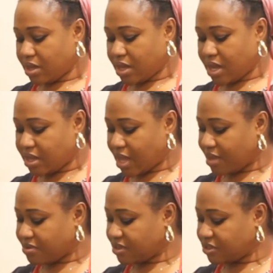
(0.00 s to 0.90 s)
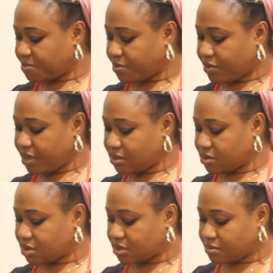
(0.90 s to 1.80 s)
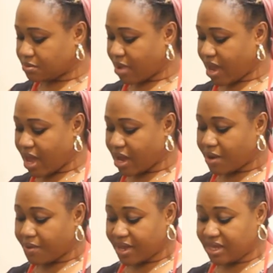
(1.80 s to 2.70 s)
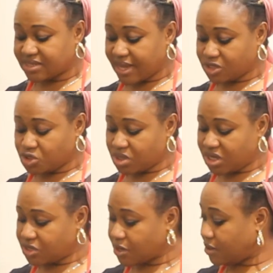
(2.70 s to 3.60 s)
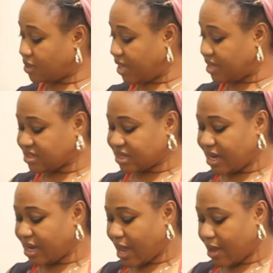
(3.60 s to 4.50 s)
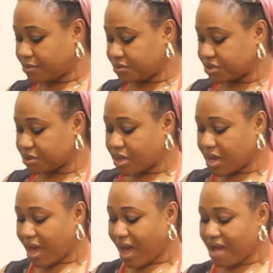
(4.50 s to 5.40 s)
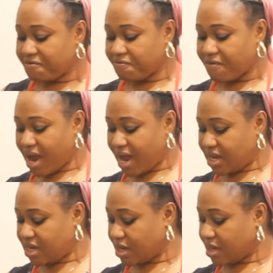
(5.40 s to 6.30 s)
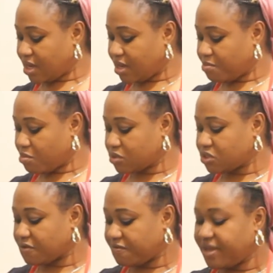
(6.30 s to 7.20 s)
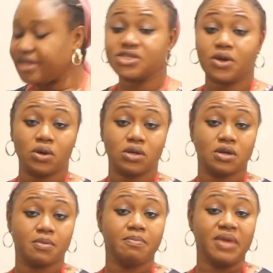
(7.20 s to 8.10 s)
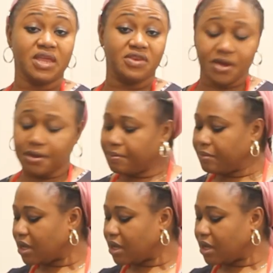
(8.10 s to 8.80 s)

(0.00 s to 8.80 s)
And at this point, my akara is actually done inside out. I fry most of it on medium.